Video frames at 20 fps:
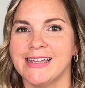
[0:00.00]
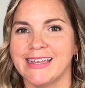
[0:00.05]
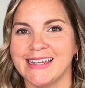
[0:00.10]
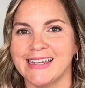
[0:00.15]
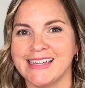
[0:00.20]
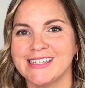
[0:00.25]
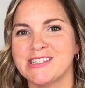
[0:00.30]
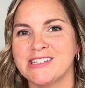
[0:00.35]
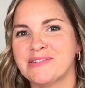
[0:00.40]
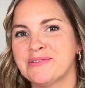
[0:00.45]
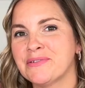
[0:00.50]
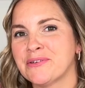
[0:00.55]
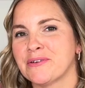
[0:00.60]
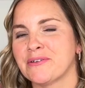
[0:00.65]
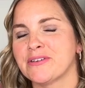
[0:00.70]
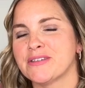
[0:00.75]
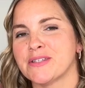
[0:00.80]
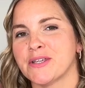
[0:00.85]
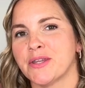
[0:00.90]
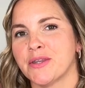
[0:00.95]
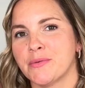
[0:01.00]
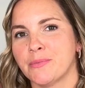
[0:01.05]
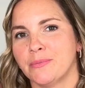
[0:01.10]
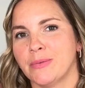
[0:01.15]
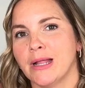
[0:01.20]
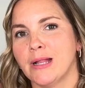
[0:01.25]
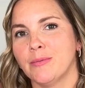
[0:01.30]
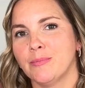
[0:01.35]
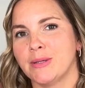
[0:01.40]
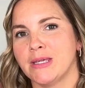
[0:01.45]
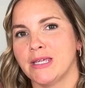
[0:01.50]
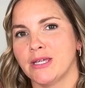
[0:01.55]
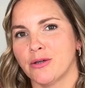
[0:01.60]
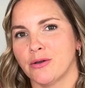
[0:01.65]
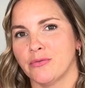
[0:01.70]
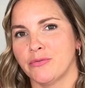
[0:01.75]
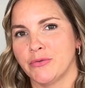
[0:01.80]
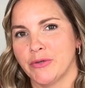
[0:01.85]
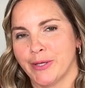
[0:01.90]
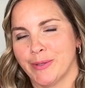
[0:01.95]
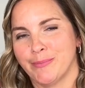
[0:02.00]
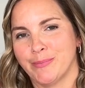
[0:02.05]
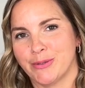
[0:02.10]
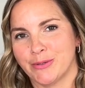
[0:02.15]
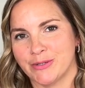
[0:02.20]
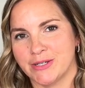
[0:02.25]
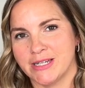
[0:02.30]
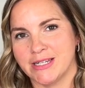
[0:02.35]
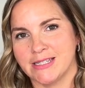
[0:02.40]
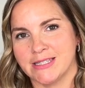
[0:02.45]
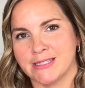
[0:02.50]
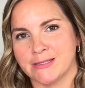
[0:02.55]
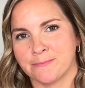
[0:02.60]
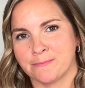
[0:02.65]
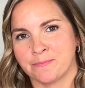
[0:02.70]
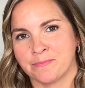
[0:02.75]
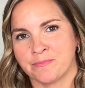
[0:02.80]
is to focus on the well-being of your employees.